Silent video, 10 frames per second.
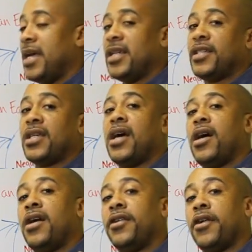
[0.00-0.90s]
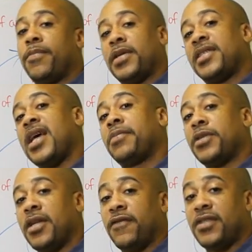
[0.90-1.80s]
is your
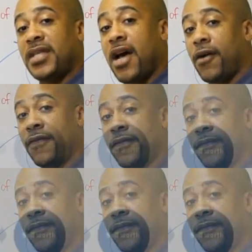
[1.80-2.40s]
perception of self